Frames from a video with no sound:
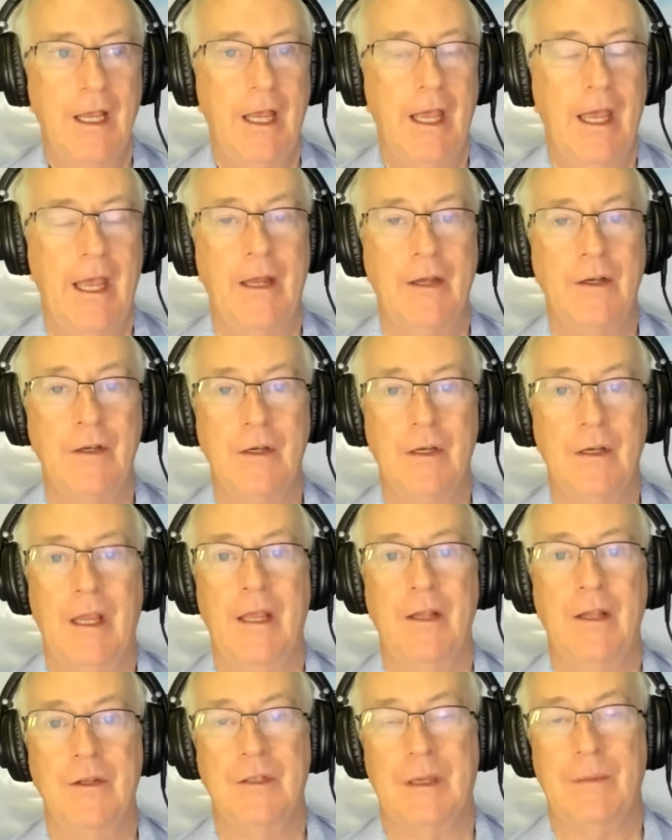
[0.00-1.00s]
and
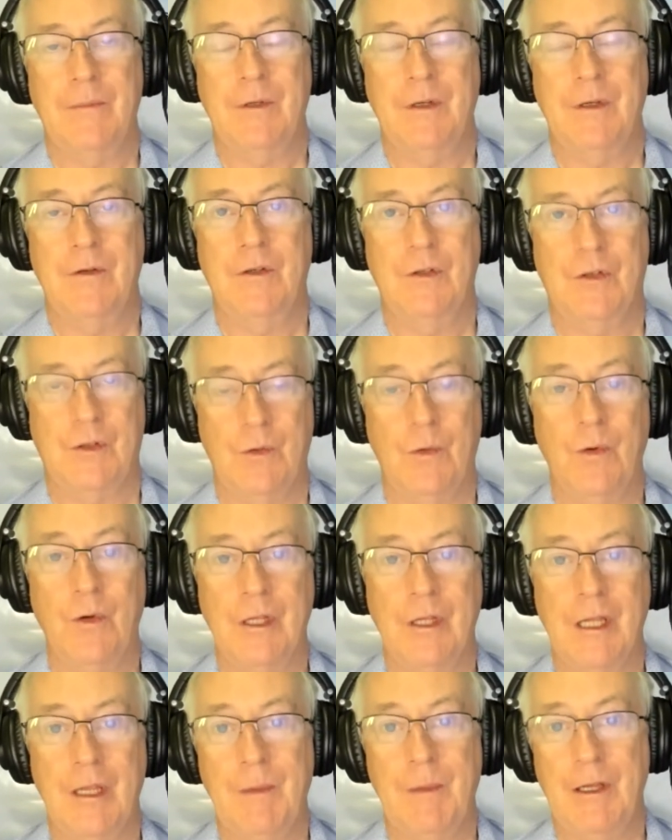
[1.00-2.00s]
ends up
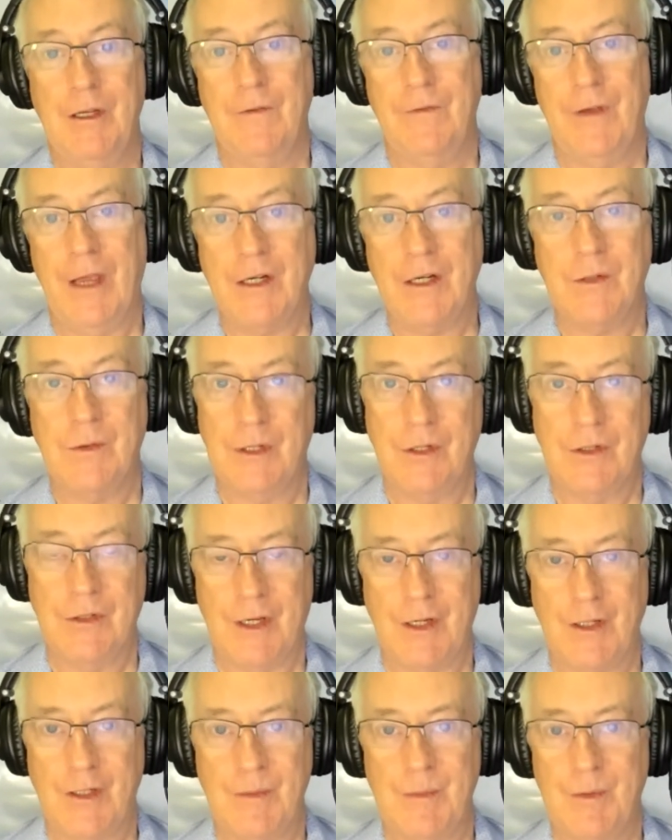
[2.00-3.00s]
destroying their manufacturing
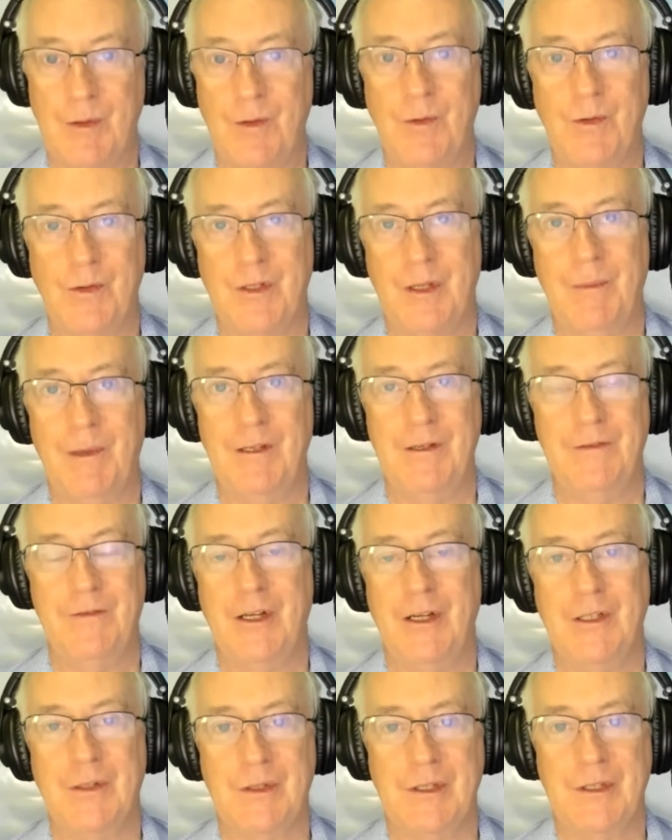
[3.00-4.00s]
sector because the
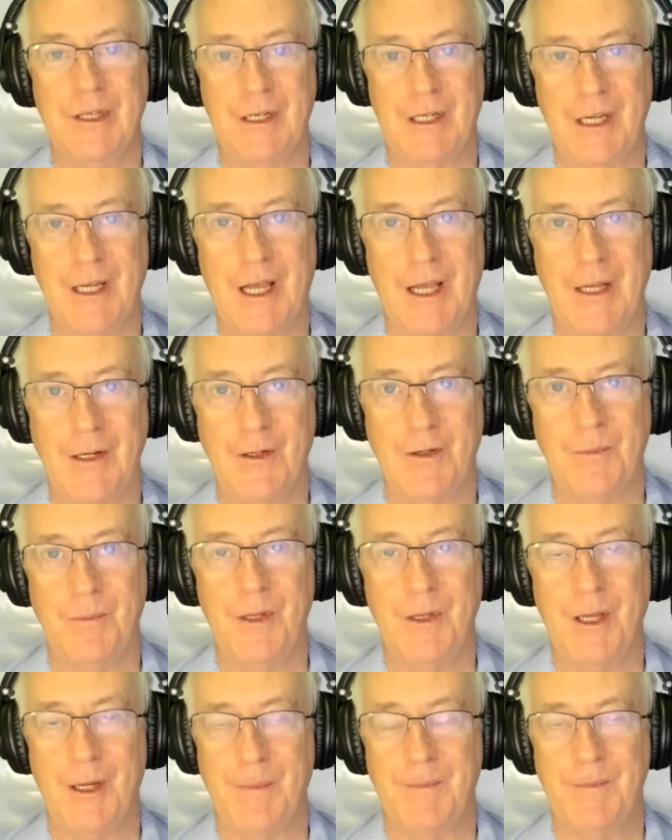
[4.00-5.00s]
manufacturing sector can't
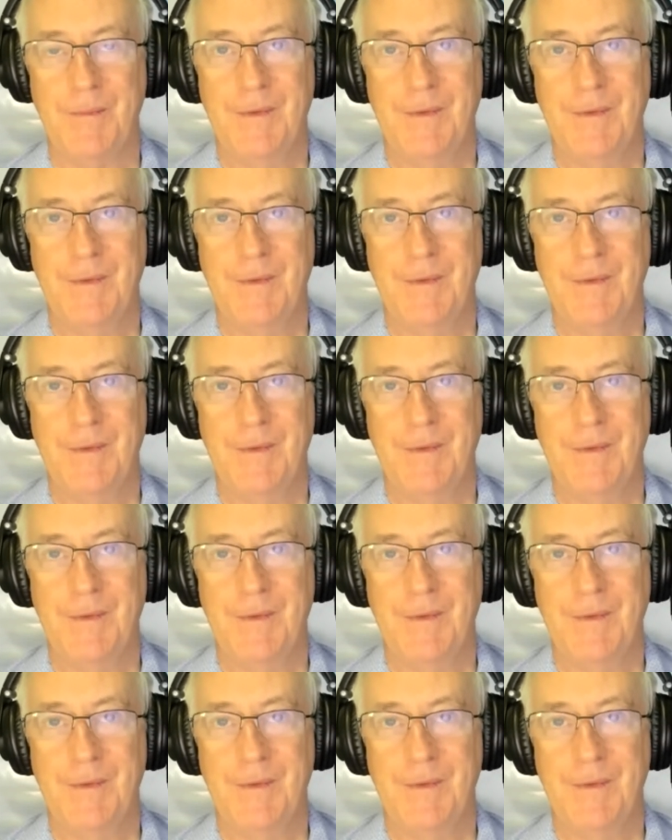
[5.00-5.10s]
compete.